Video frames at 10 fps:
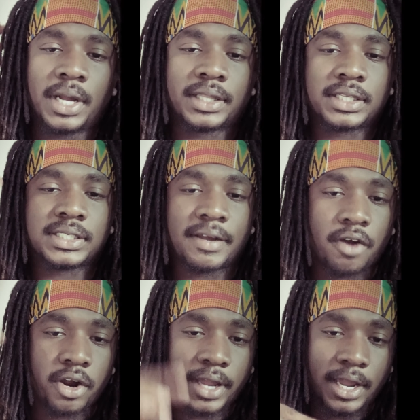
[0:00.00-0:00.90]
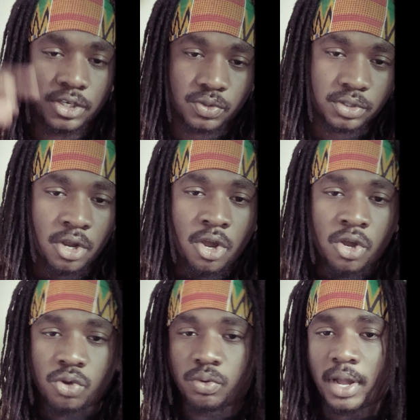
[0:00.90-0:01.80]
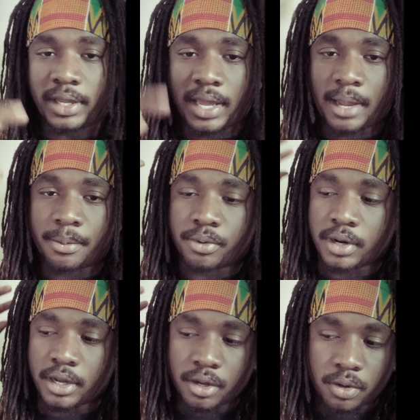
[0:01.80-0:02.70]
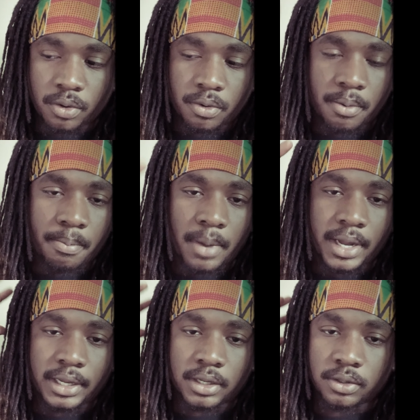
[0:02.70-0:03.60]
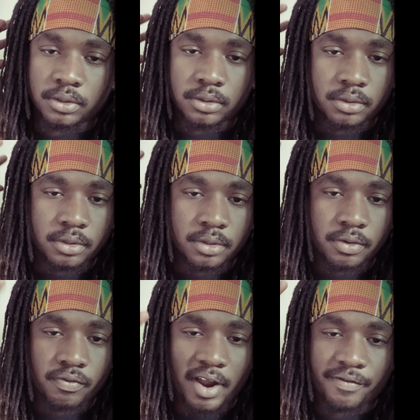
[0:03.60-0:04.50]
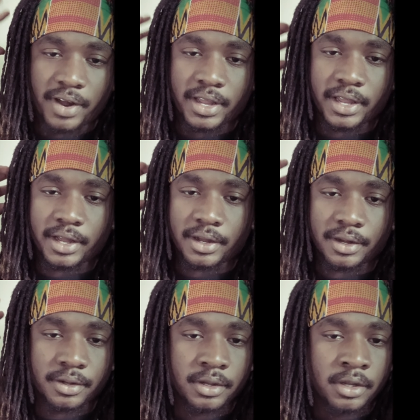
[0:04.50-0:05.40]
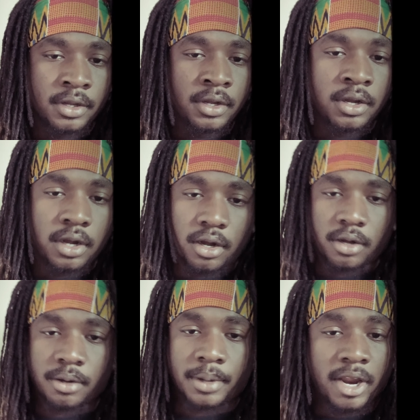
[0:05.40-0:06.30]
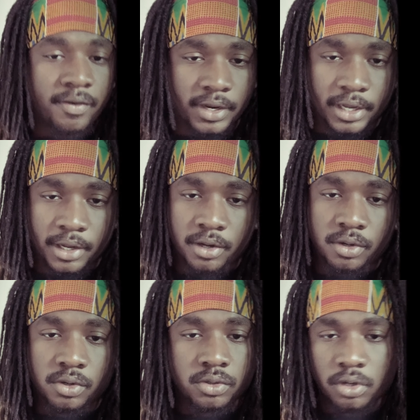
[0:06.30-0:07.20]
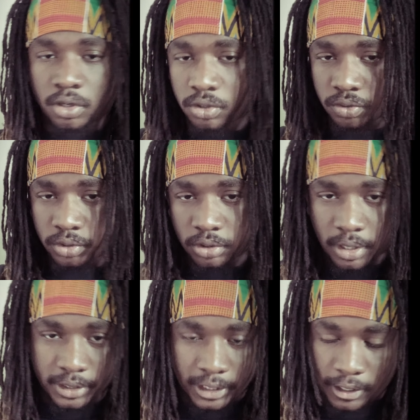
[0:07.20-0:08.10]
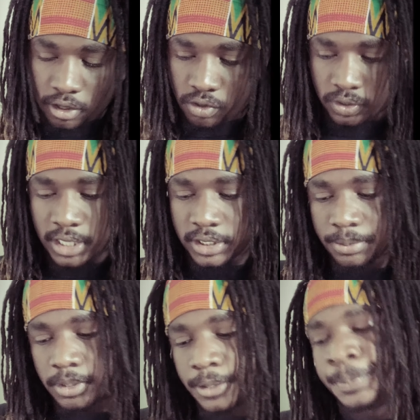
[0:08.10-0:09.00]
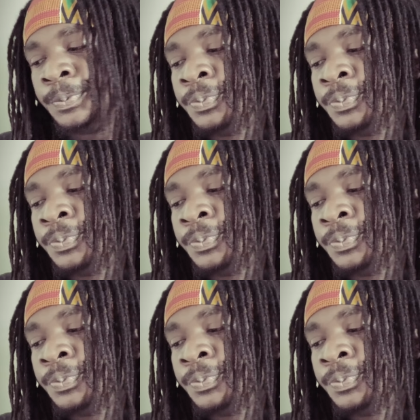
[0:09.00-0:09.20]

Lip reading: we got the 7 archangels. We got Gabriel, Michael, Raphael, Ariel, all those, you know what I'm saying? All those guys up there.